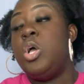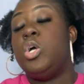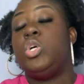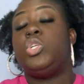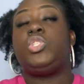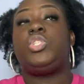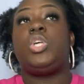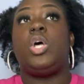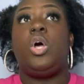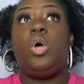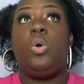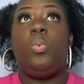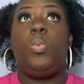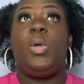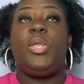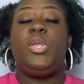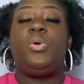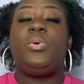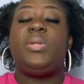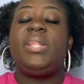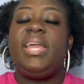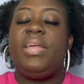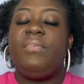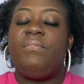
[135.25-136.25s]
So when
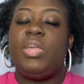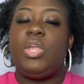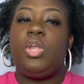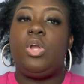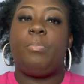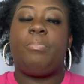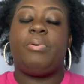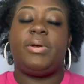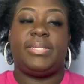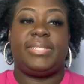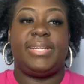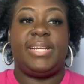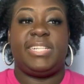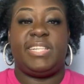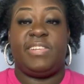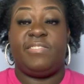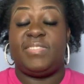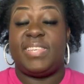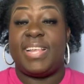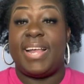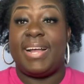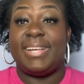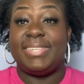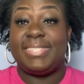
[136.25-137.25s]
you're leaving your
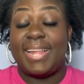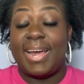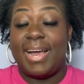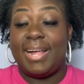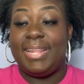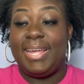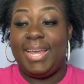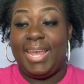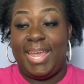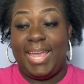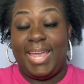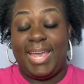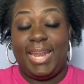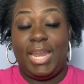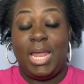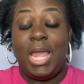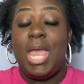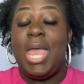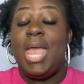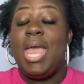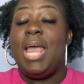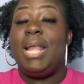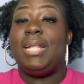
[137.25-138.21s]
protective style in,